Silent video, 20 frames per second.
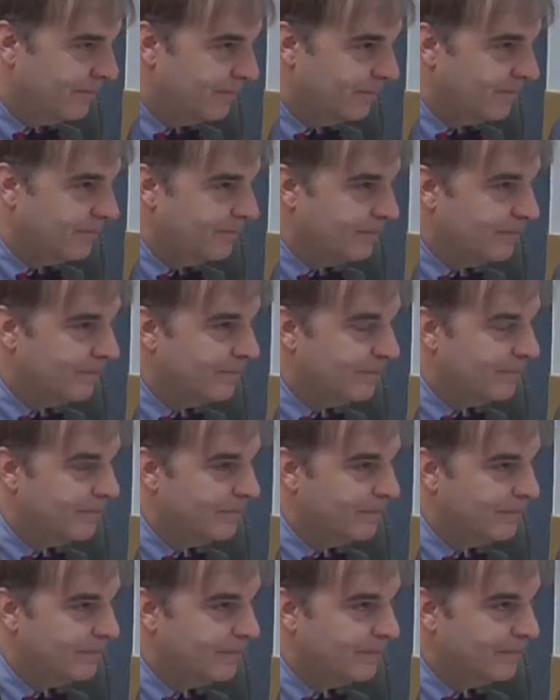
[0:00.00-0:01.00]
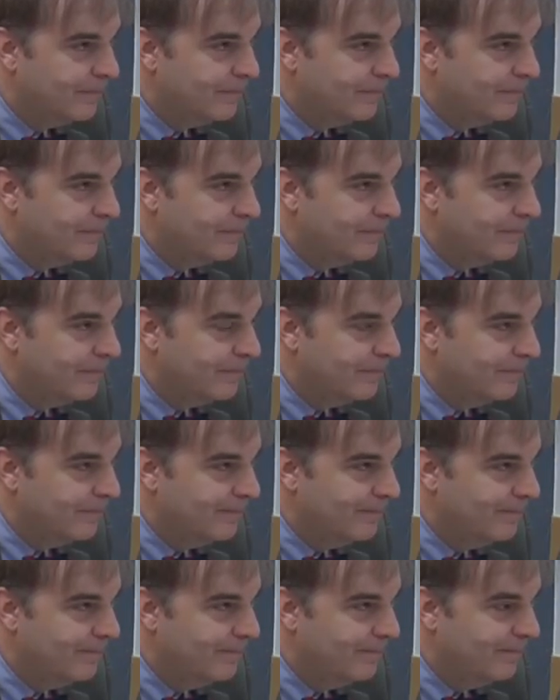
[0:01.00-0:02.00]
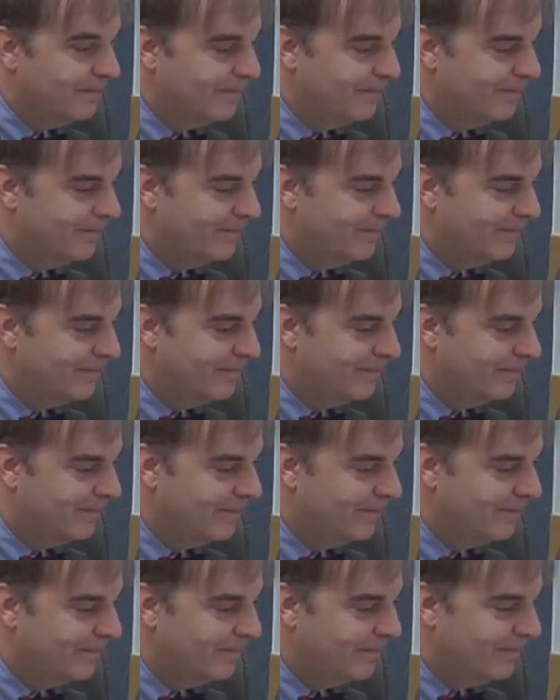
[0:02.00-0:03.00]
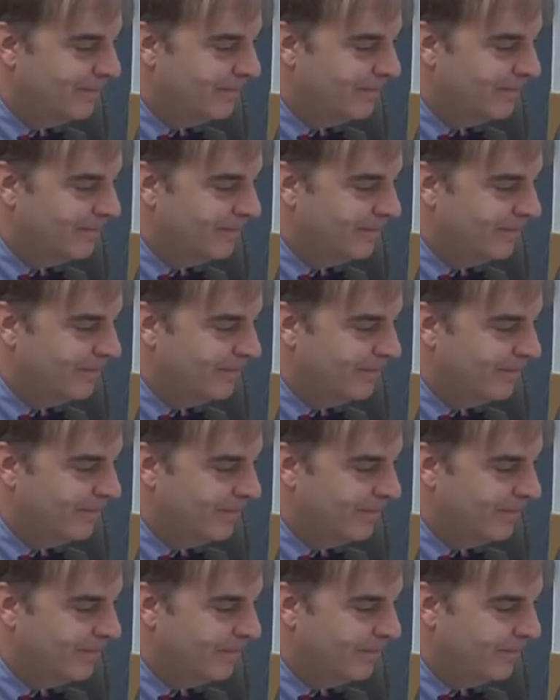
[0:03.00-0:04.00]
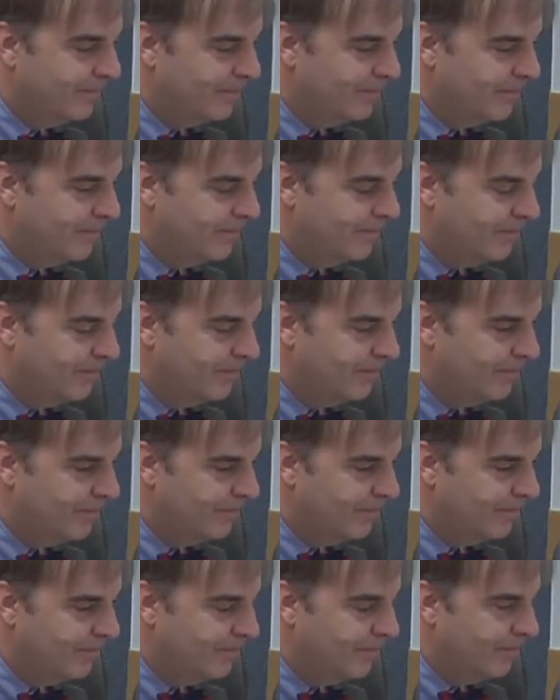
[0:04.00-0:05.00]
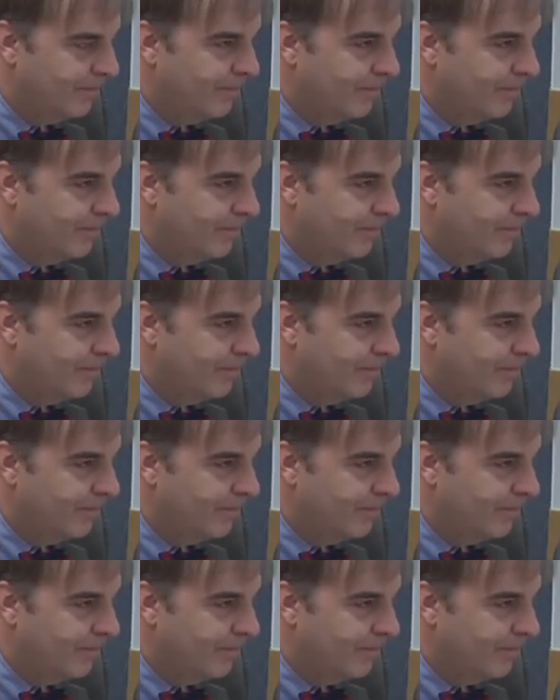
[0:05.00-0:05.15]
(silent)